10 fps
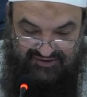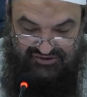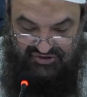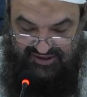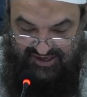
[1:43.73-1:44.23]

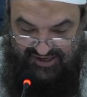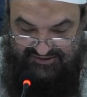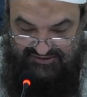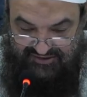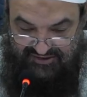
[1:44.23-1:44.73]
is
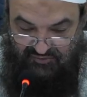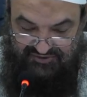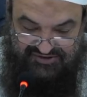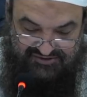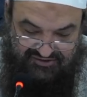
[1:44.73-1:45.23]
jihad and
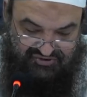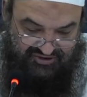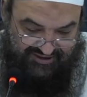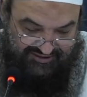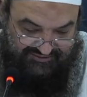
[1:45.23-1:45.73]
what is not
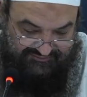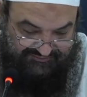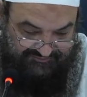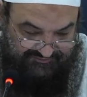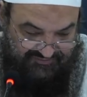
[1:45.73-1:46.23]
jihad.
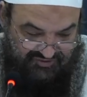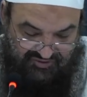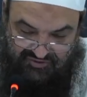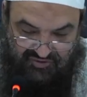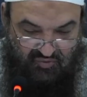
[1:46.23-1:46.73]
So
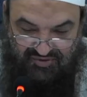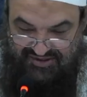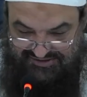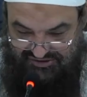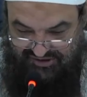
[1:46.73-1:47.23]
they don't know what
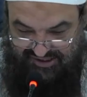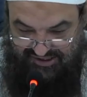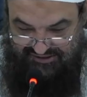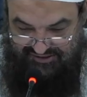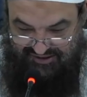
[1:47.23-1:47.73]
is the
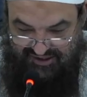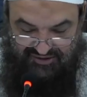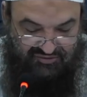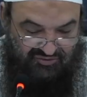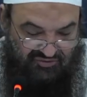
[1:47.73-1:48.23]
jihad and
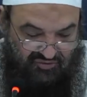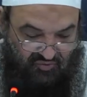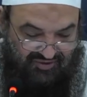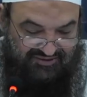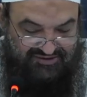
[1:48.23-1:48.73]
they don't know
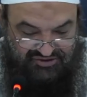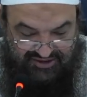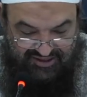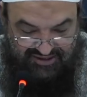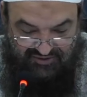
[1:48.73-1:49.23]
what is
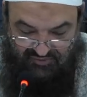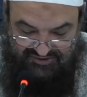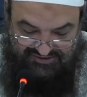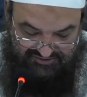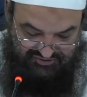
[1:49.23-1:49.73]
jihad and
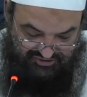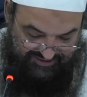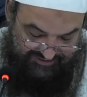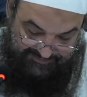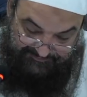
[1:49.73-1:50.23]
what is not
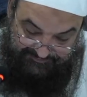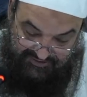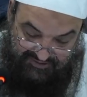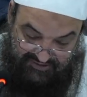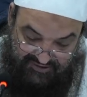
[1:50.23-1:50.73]
jihad.
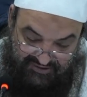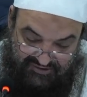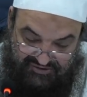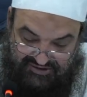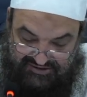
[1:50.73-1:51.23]

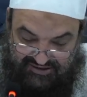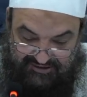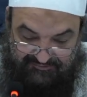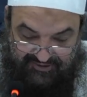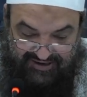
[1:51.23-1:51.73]
Just like
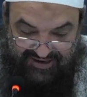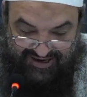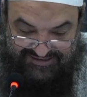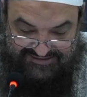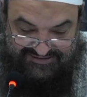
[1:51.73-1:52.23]
the prayer
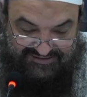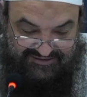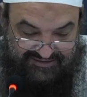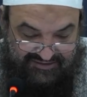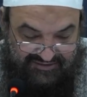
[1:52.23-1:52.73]
has
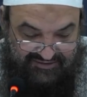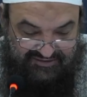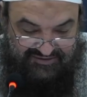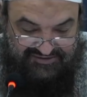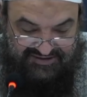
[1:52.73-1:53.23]

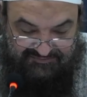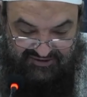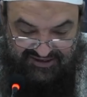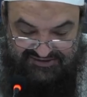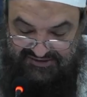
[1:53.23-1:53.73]

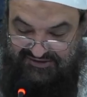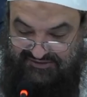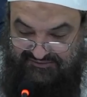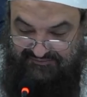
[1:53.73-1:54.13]
stipulated